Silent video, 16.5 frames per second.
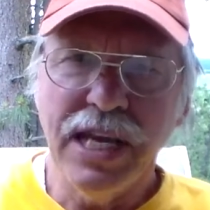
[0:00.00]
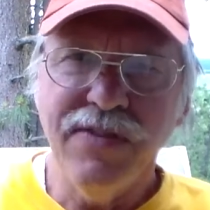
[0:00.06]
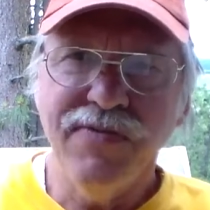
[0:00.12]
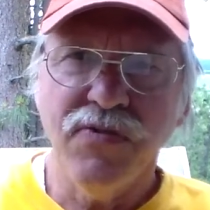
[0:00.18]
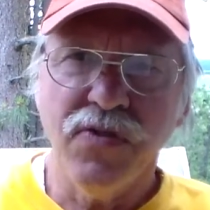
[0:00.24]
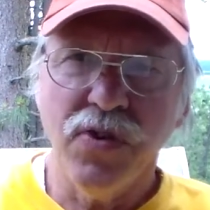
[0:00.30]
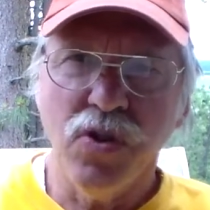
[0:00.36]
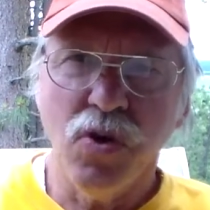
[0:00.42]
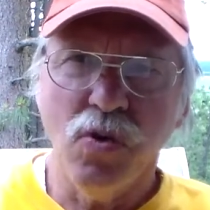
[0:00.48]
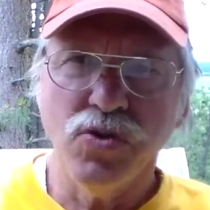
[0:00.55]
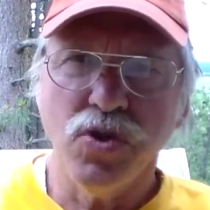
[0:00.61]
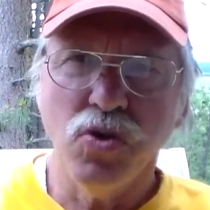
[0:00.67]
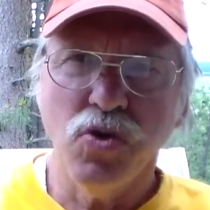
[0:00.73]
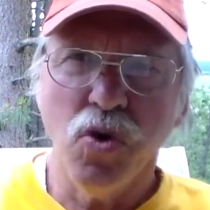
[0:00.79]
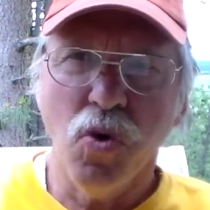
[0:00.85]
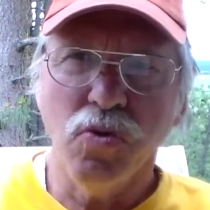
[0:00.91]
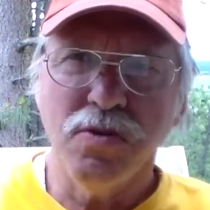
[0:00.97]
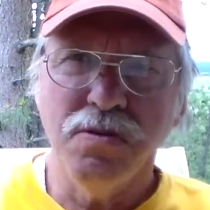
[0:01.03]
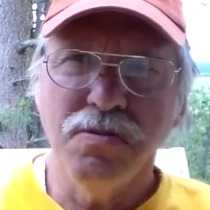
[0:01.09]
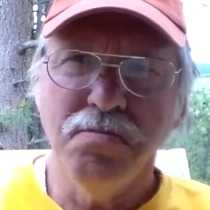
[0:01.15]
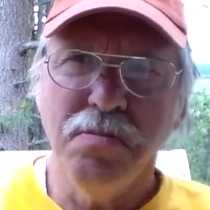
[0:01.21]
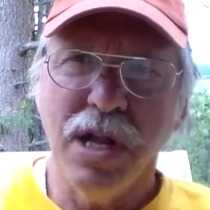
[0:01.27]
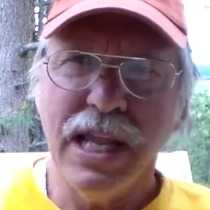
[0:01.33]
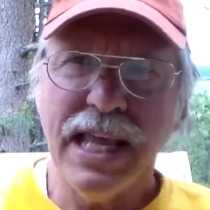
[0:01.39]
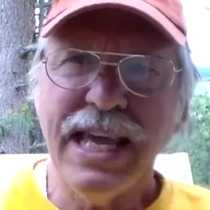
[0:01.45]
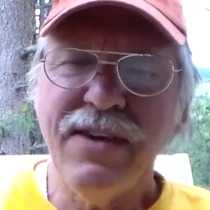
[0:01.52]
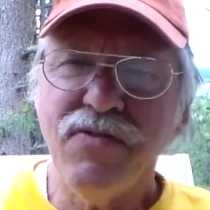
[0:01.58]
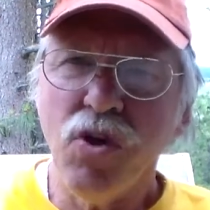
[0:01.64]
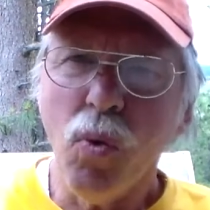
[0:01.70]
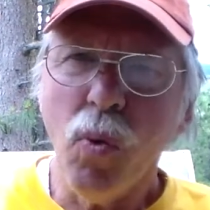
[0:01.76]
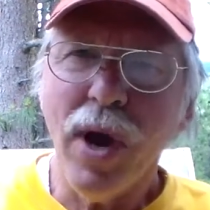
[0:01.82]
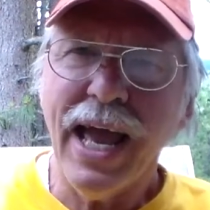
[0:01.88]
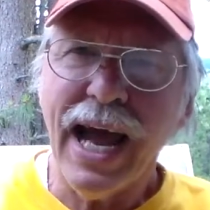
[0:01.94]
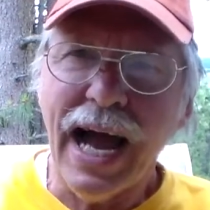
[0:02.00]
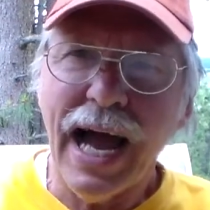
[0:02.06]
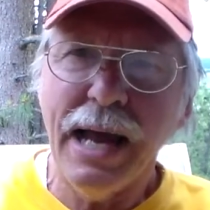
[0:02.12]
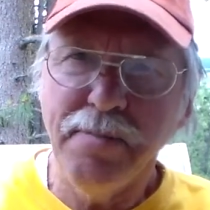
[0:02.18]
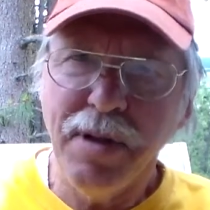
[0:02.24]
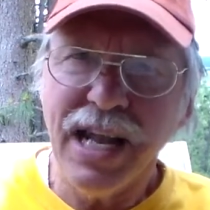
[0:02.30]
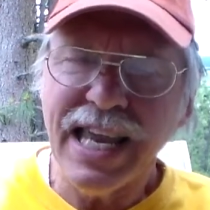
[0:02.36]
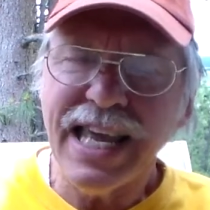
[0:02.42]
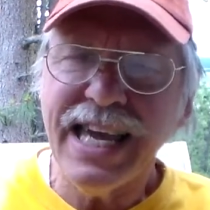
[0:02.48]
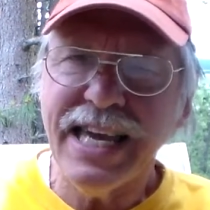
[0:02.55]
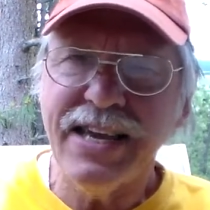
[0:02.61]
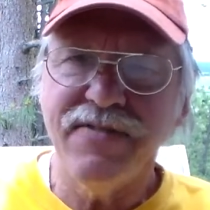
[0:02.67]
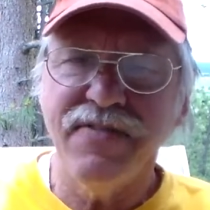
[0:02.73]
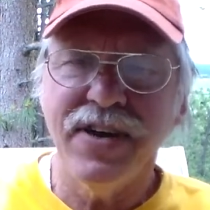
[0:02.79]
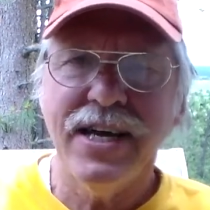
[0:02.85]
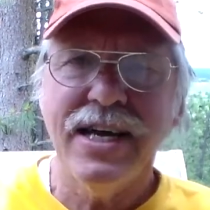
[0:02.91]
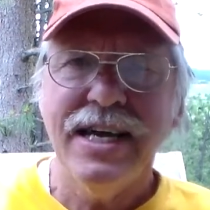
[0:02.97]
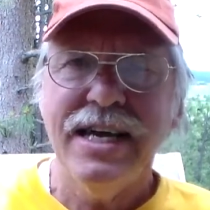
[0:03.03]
even for those who don't believe the way I believe.